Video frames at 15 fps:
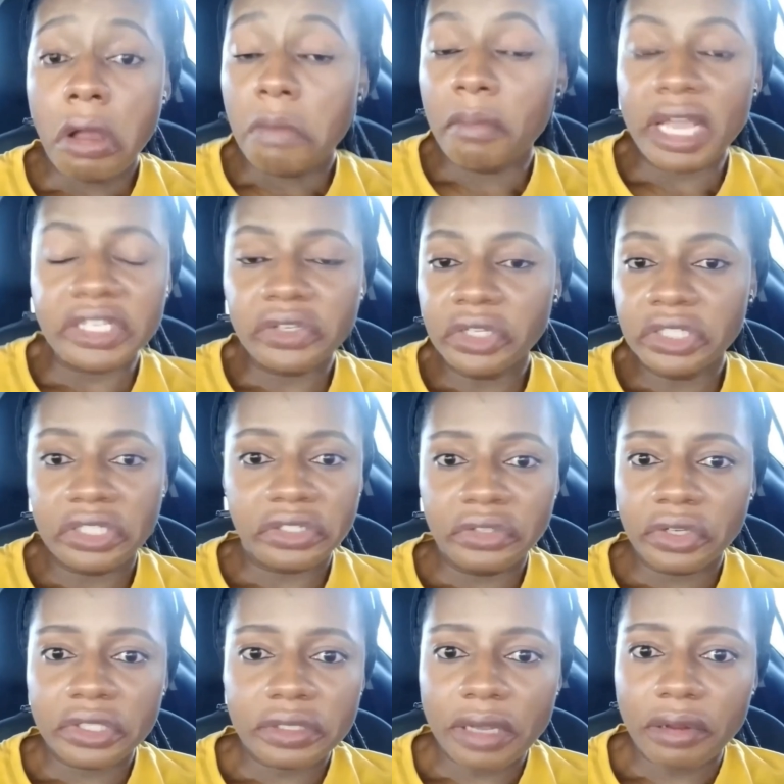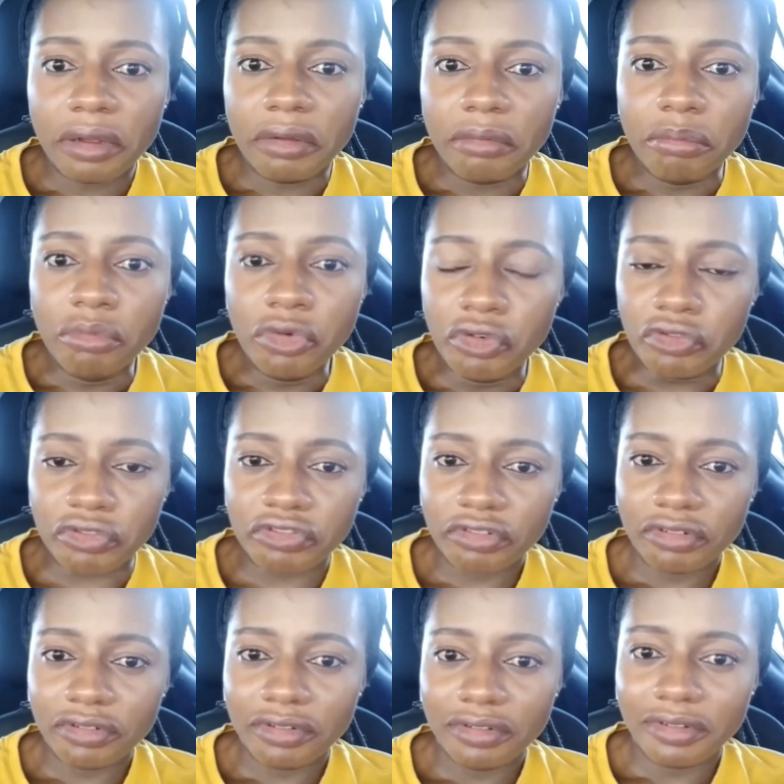My son did not move.